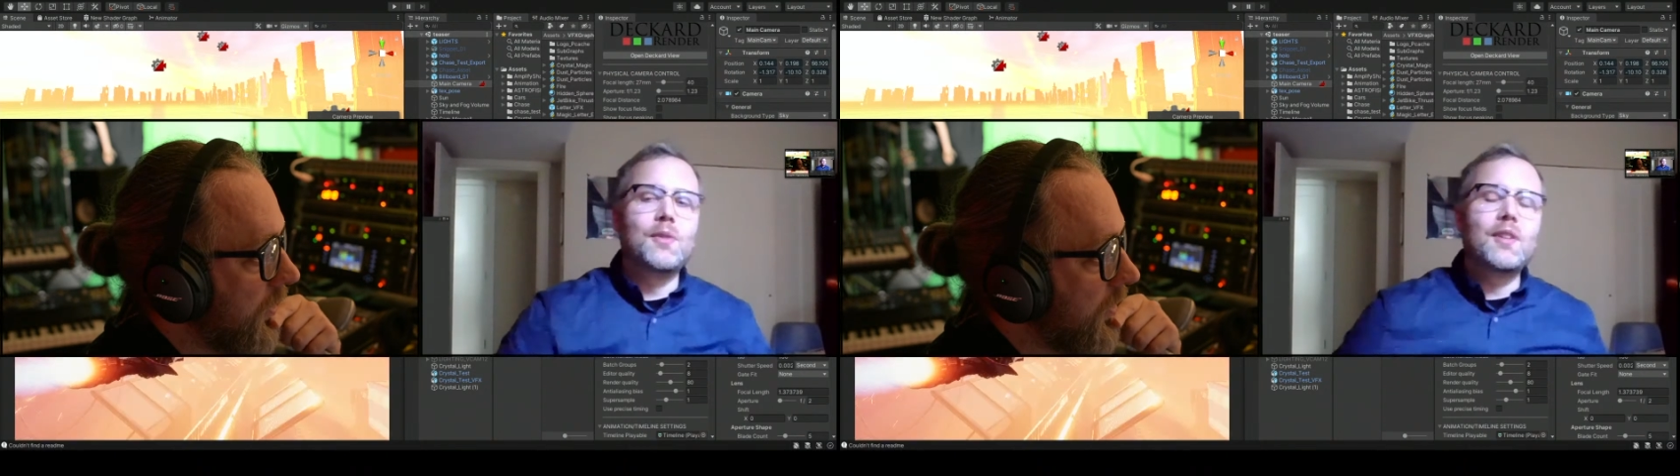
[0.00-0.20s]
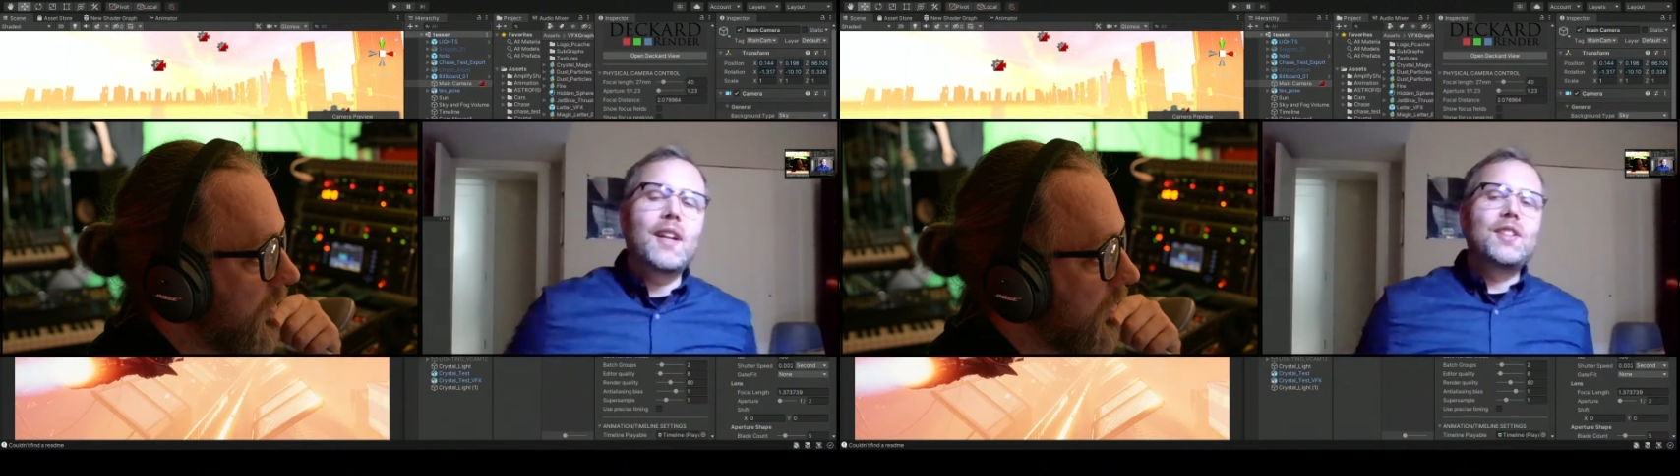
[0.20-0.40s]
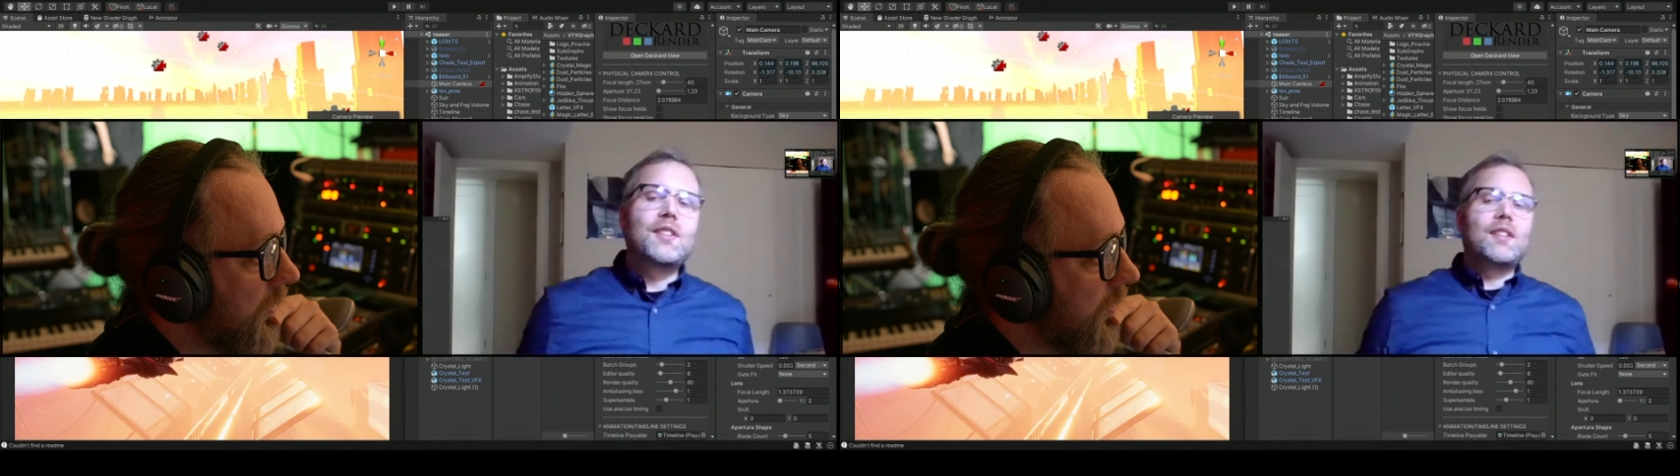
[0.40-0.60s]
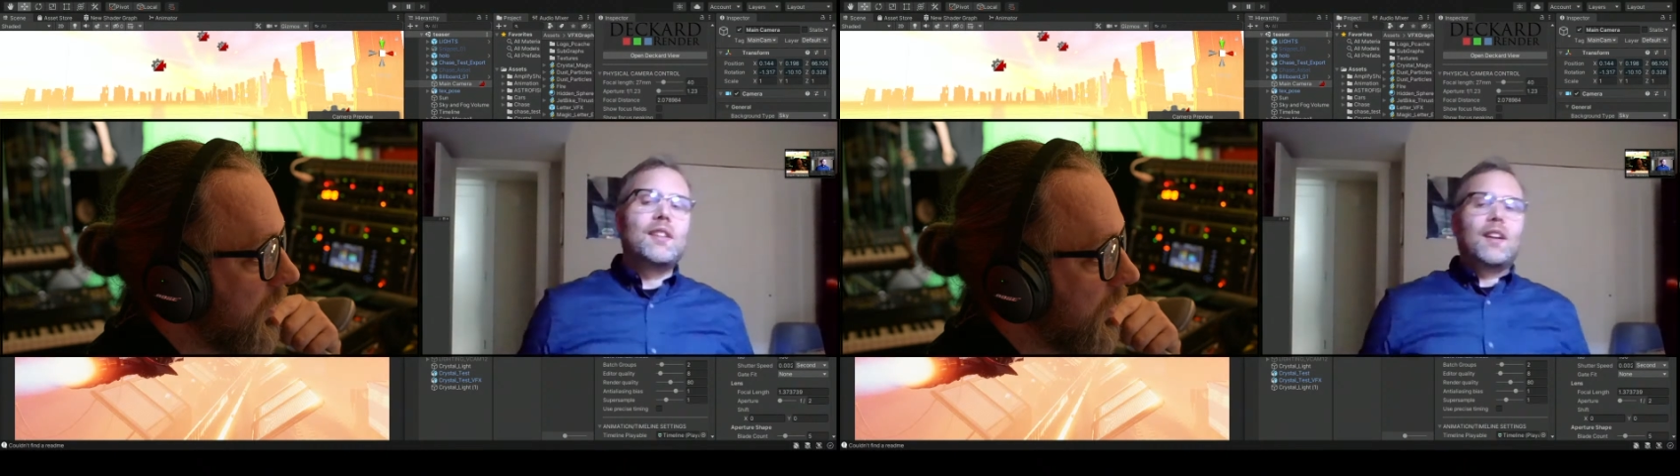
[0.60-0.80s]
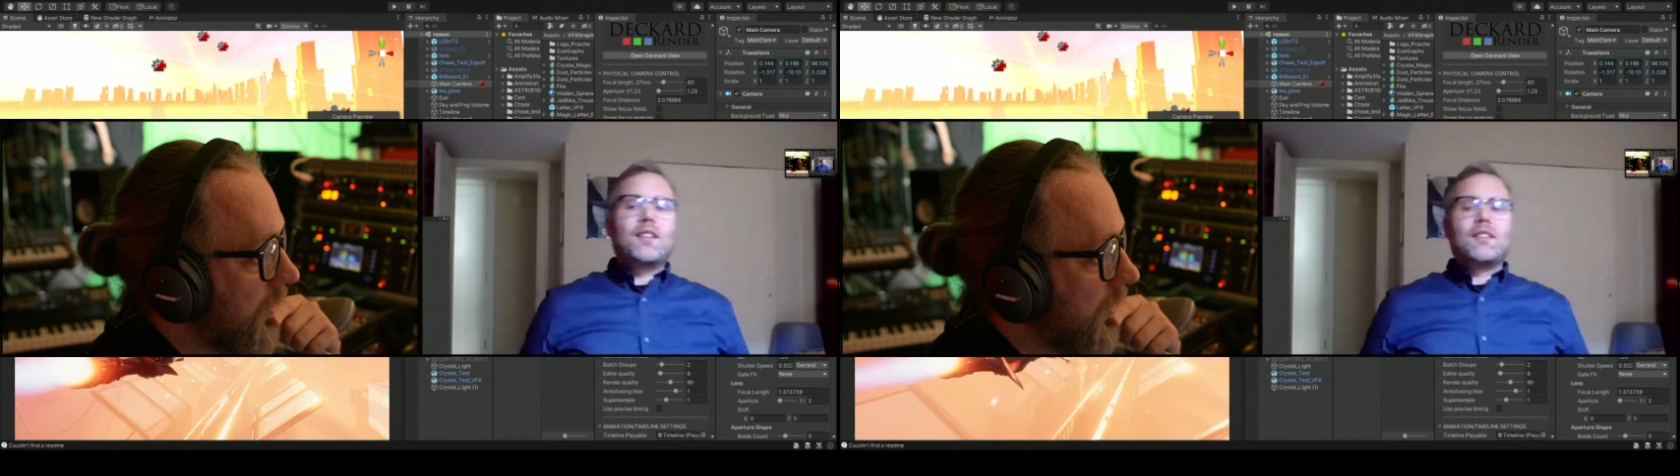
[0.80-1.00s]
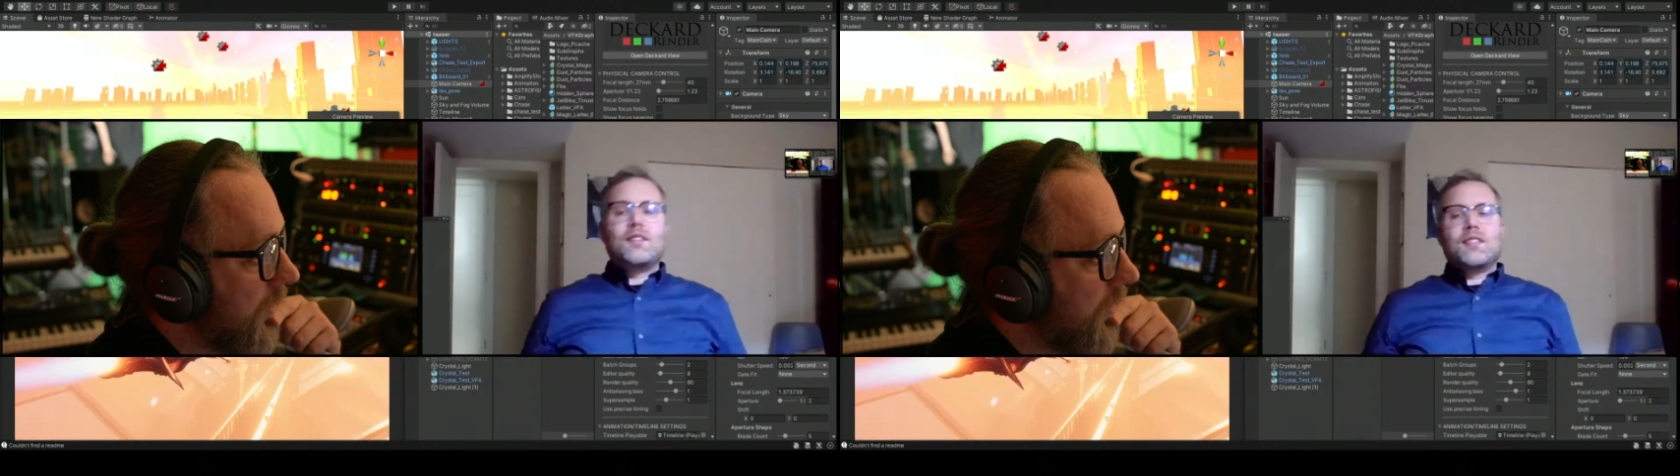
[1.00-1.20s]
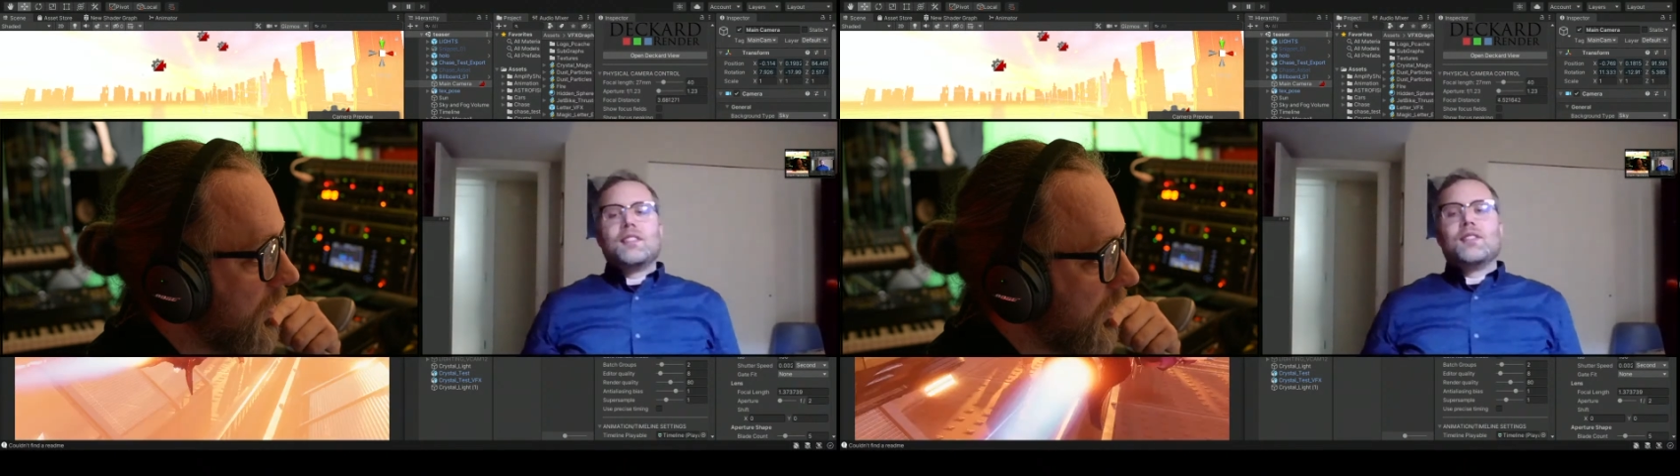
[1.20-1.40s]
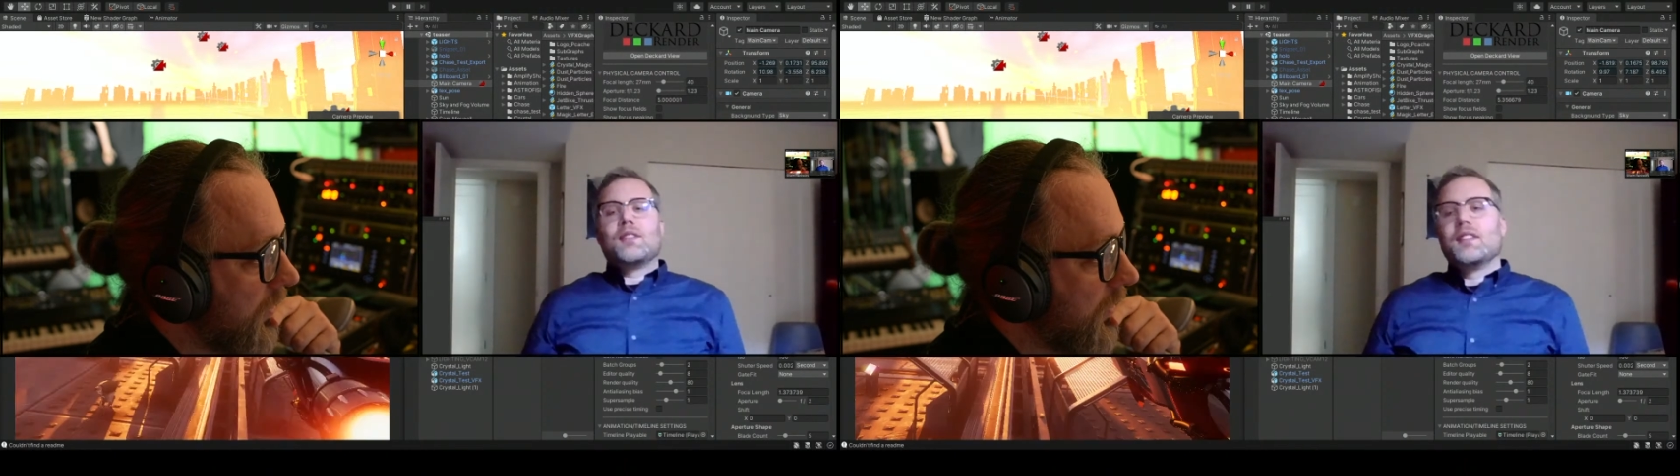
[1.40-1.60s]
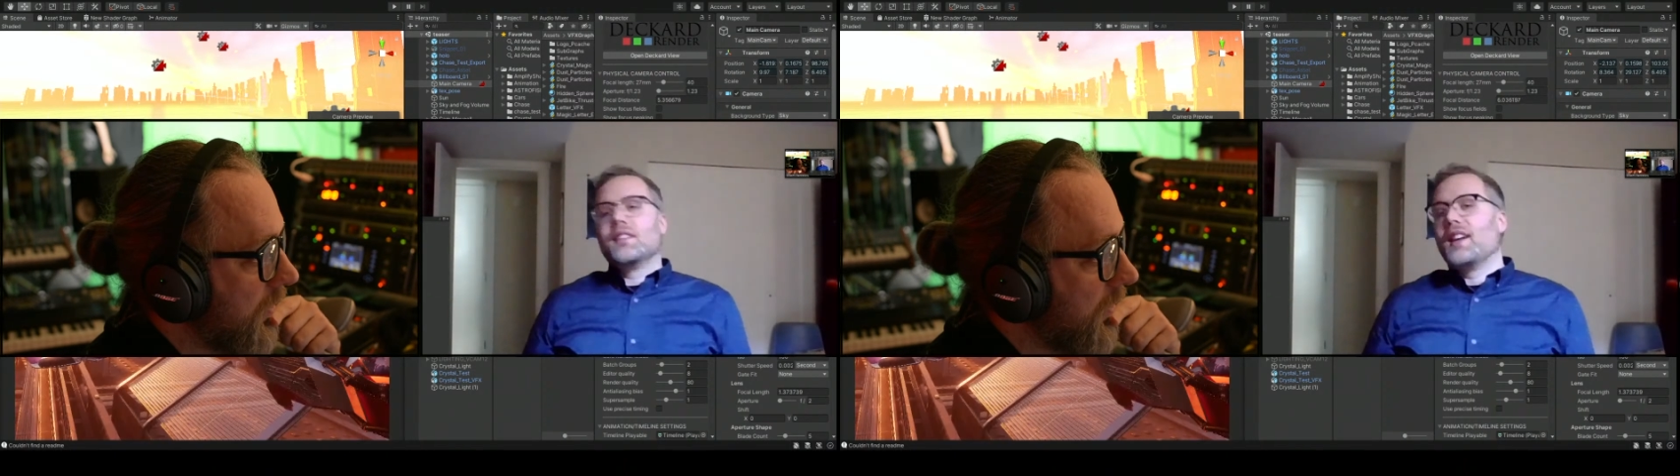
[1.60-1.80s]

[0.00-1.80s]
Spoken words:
we'll get you in there. You can do